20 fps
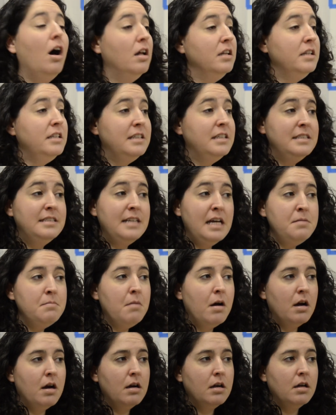Holland and
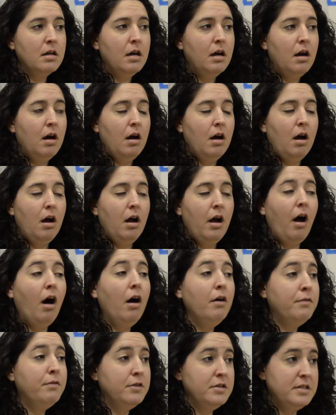Denmark
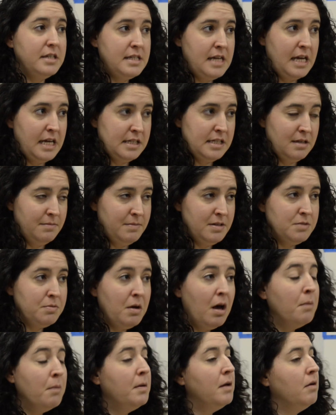offered to take some
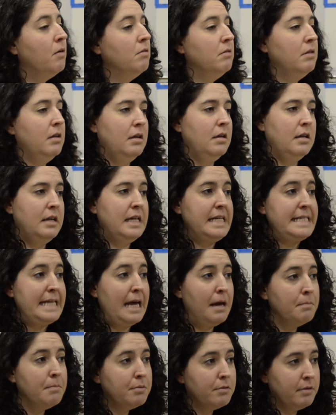as well, but only in
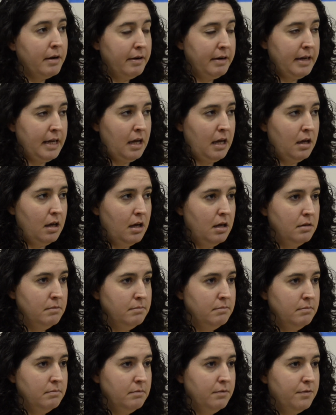a temporary,
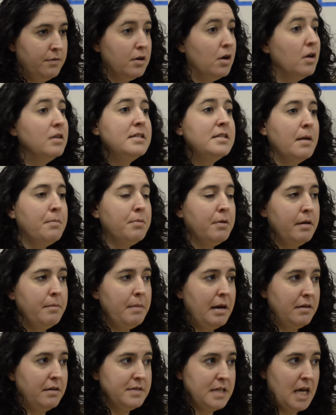for a
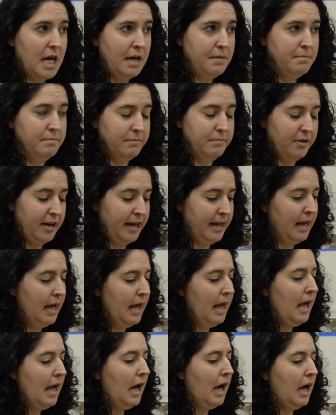temporary amount of time,
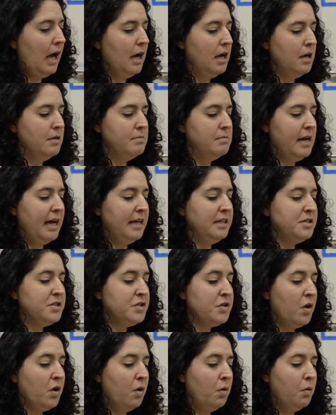right?
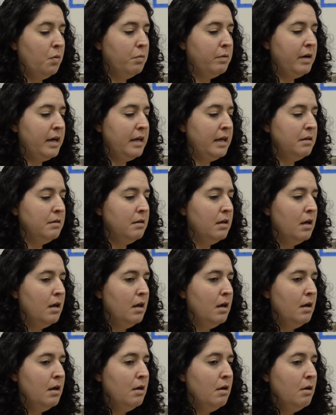And so
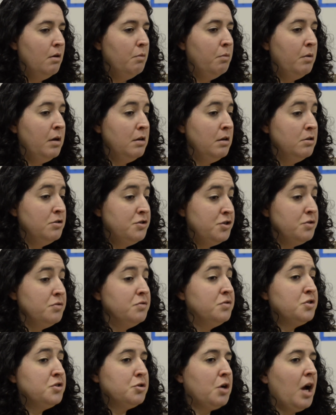when
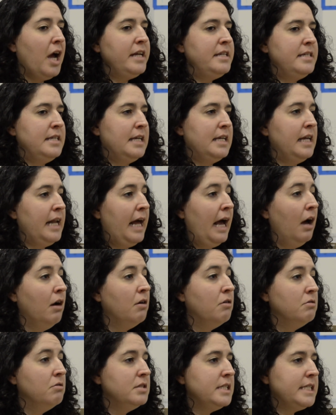Jews tried to get
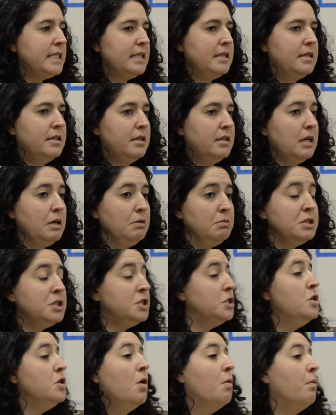out, there
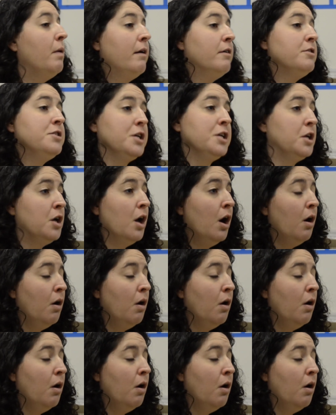was nowhere to